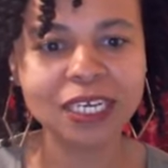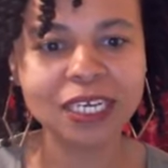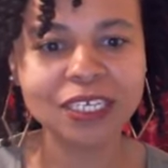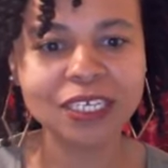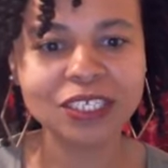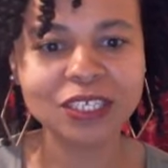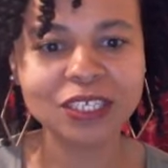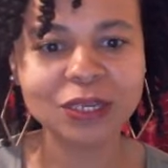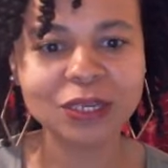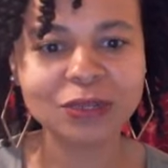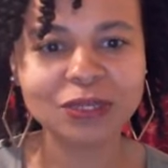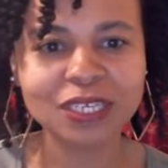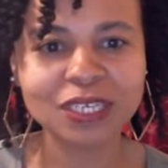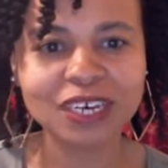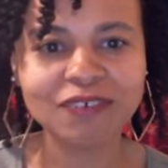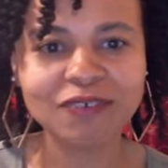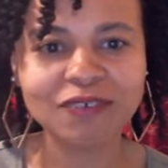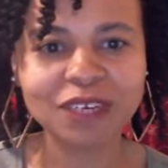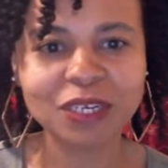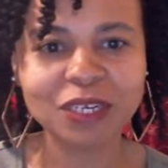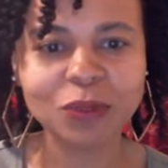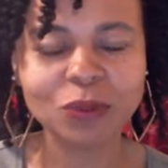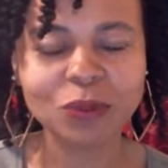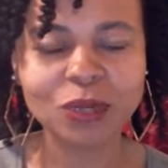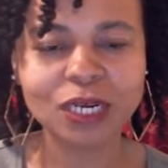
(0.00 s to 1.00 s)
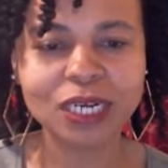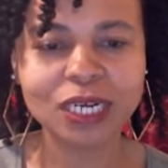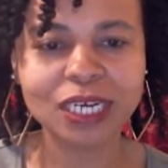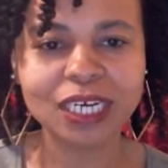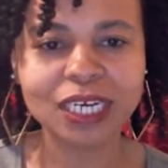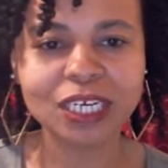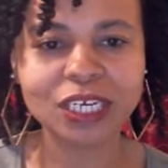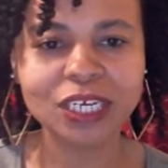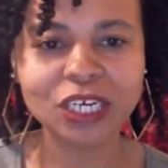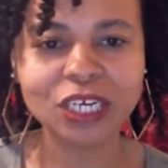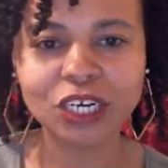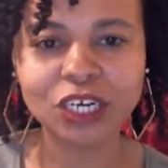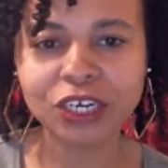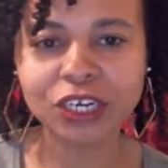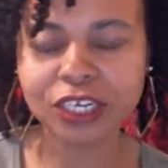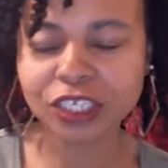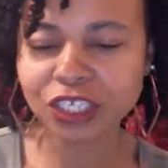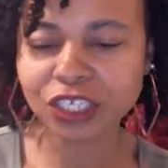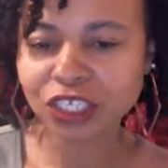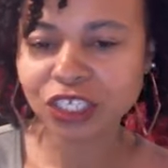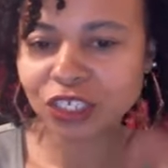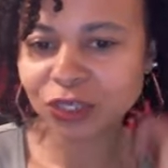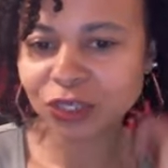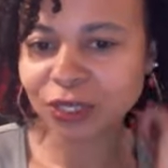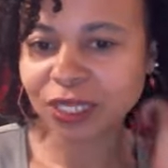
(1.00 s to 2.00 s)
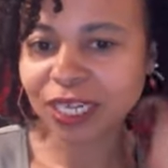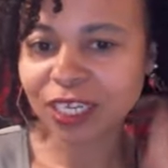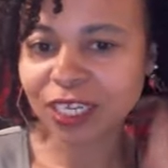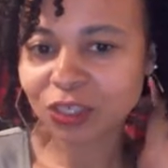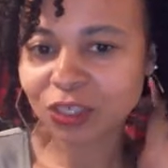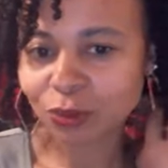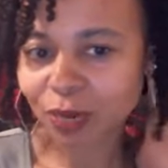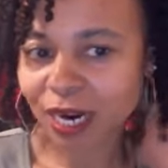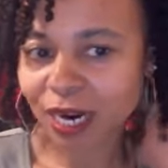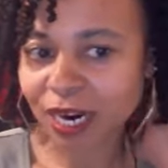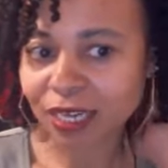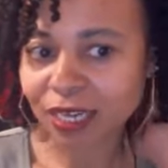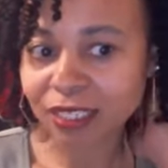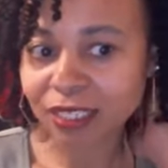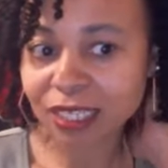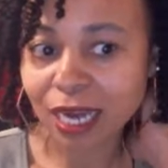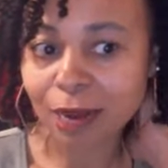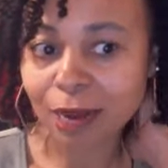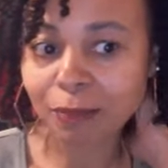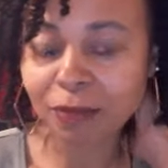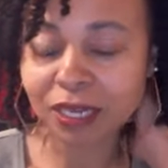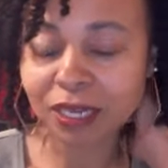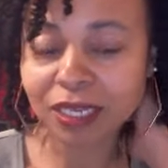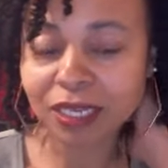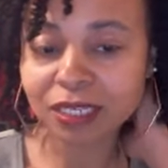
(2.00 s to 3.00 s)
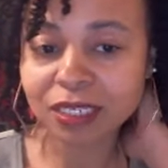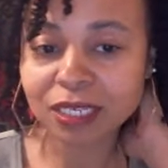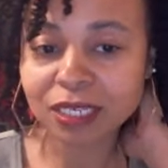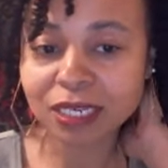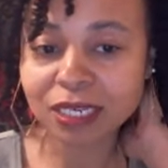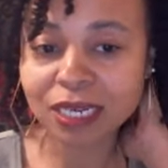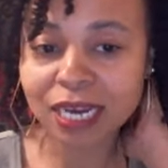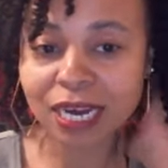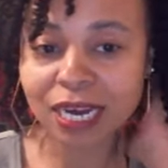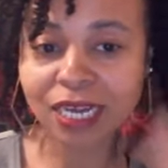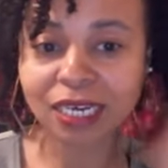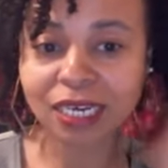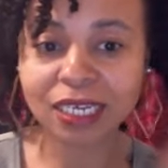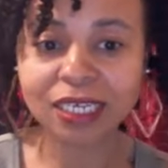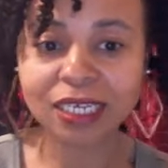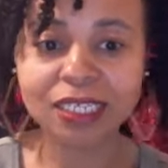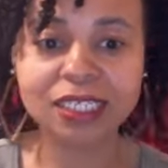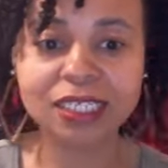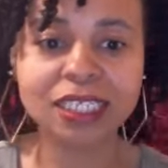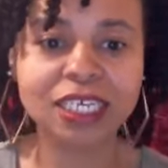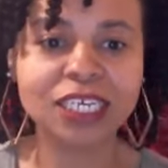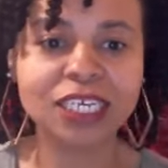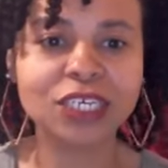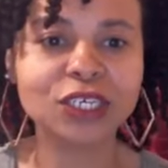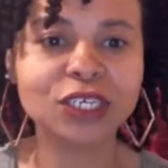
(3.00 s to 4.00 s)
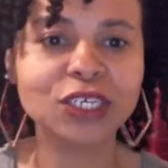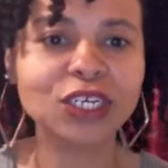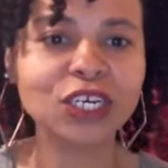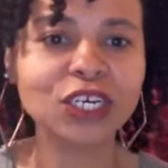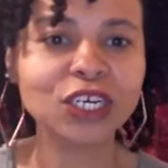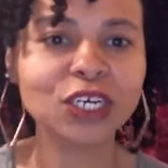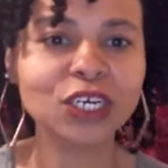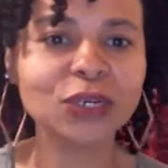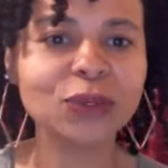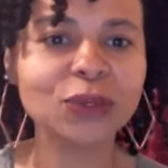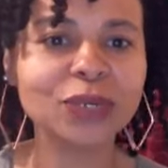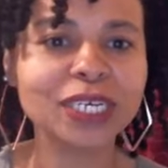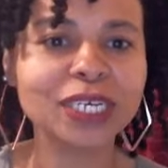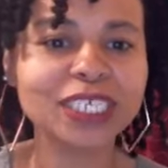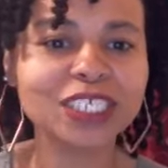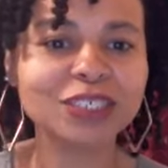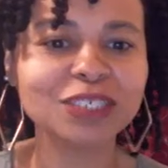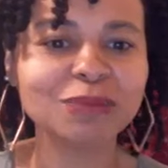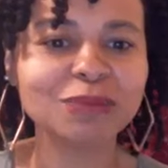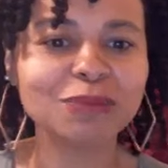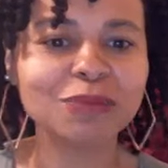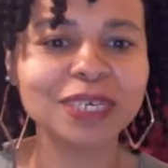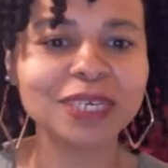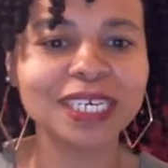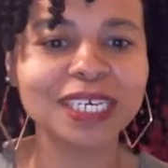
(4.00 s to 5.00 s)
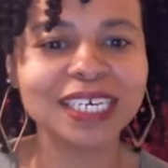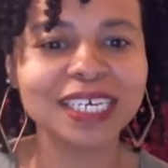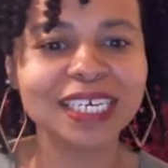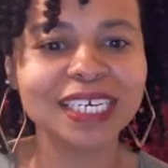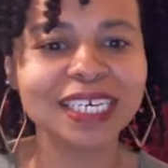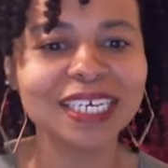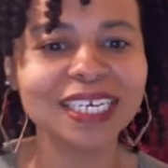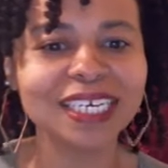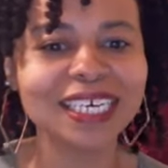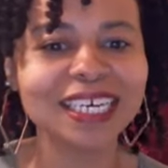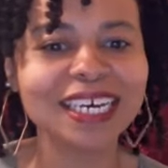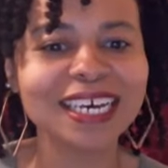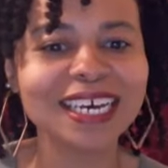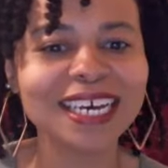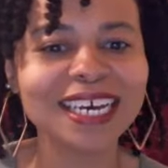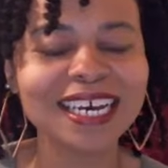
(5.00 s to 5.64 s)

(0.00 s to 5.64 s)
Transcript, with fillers: So, definitely want to encourage you, and that's why our topic tonight is Encourage Me.